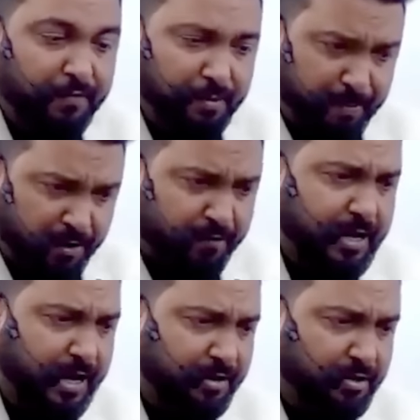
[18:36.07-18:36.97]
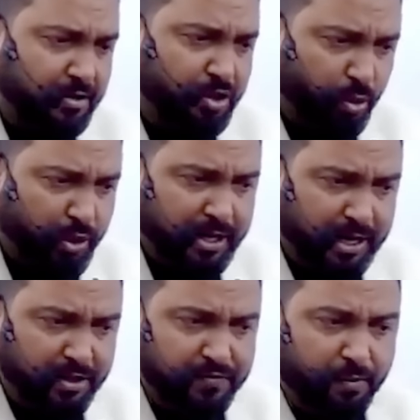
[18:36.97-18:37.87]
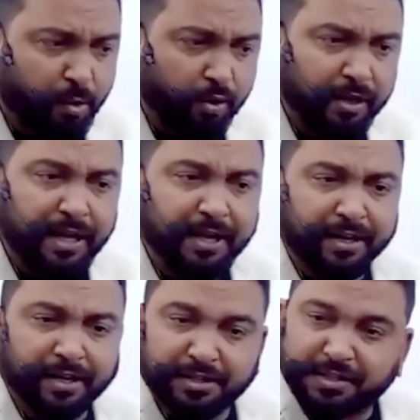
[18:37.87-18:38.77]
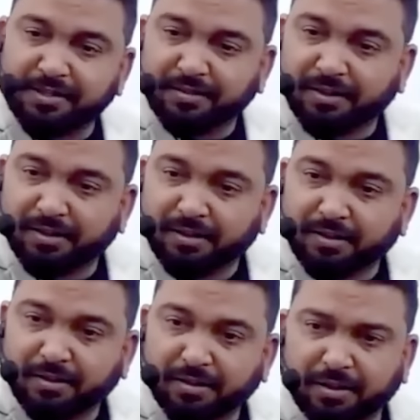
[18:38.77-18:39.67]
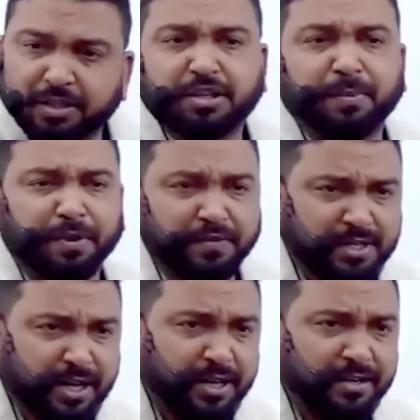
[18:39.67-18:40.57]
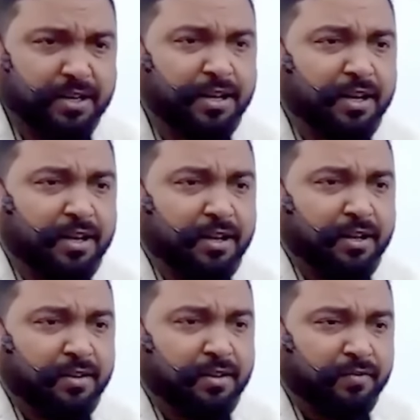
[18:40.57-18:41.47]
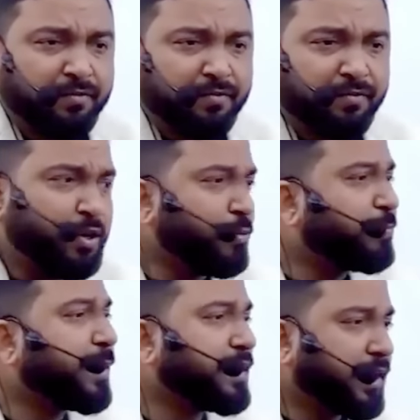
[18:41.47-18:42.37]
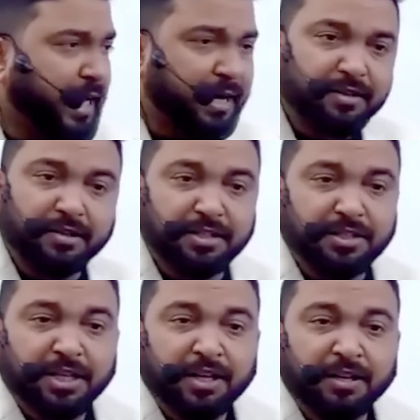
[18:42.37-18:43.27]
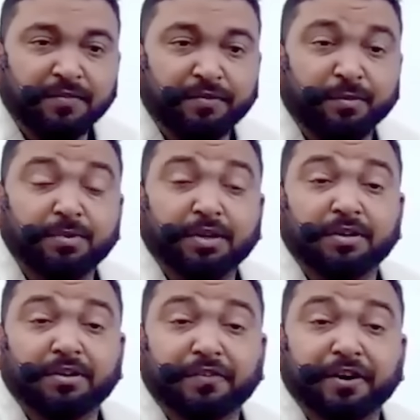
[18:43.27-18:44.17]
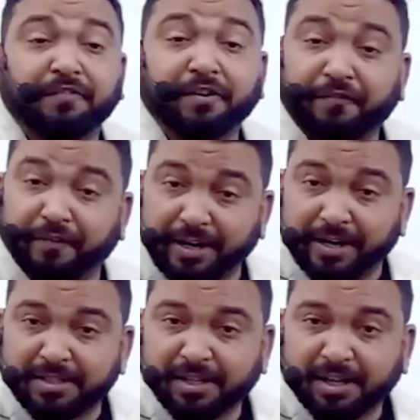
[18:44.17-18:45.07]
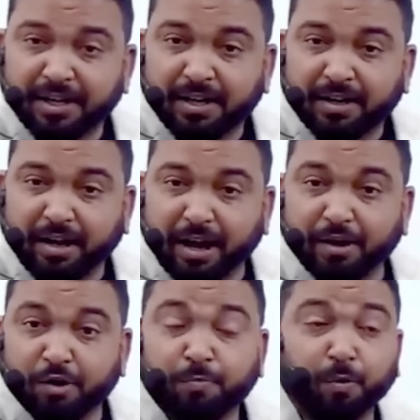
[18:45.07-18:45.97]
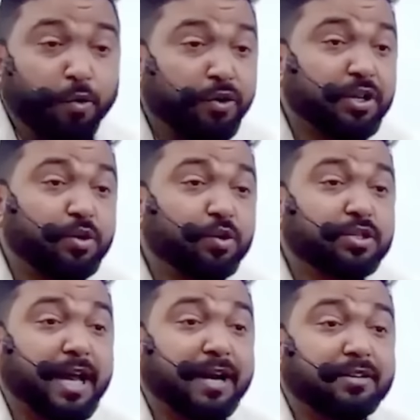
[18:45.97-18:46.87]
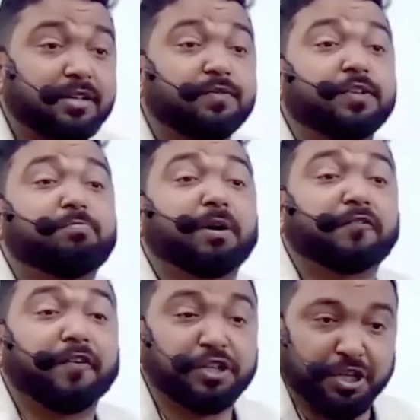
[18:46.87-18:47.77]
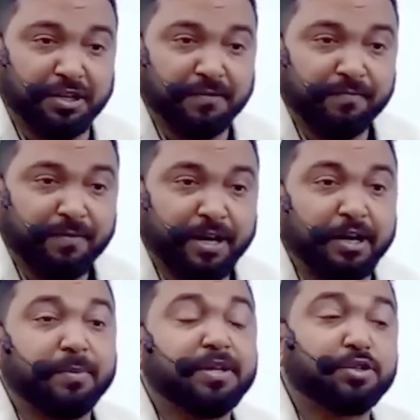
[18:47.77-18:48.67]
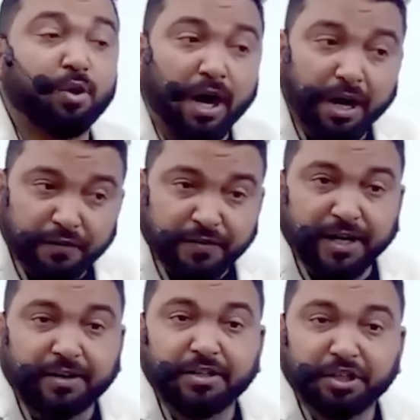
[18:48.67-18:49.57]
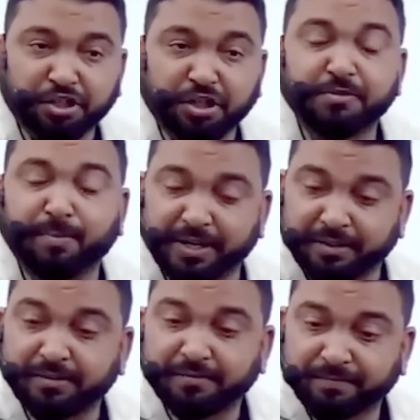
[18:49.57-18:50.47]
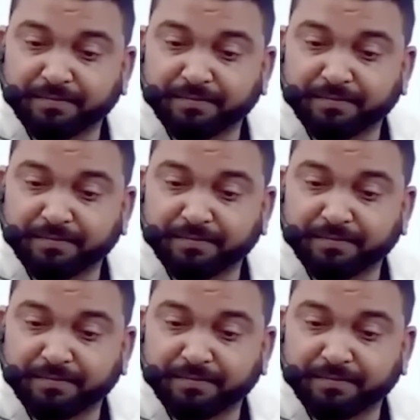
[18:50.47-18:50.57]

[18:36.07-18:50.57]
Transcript: Development of character, showing characters from all the areas. Descriptive style. When you pick the characters from the different fields and you portray those characters with perfection. It means your art of characterization is better.